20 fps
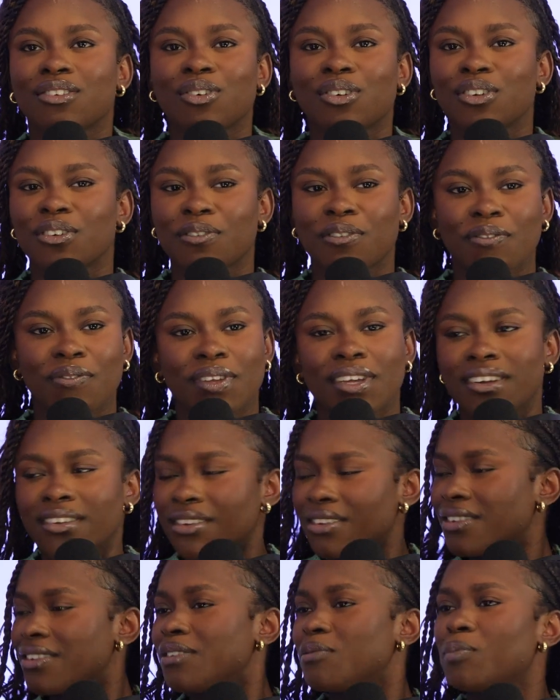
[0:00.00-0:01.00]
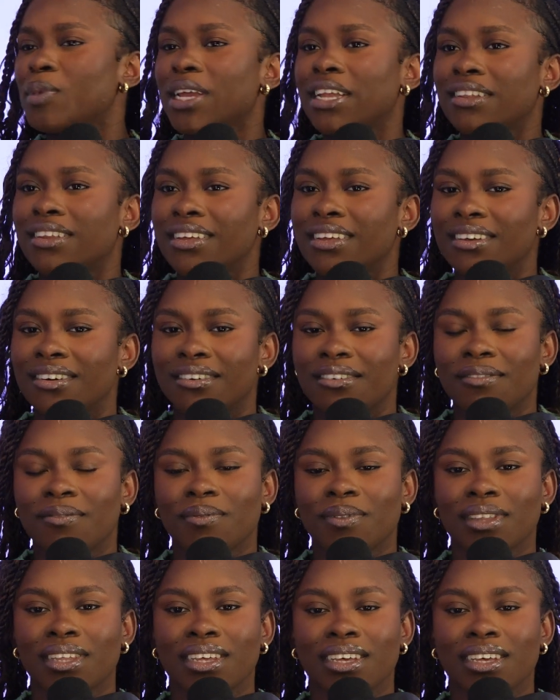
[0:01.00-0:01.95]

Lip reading: 250 years, because it's a big deal,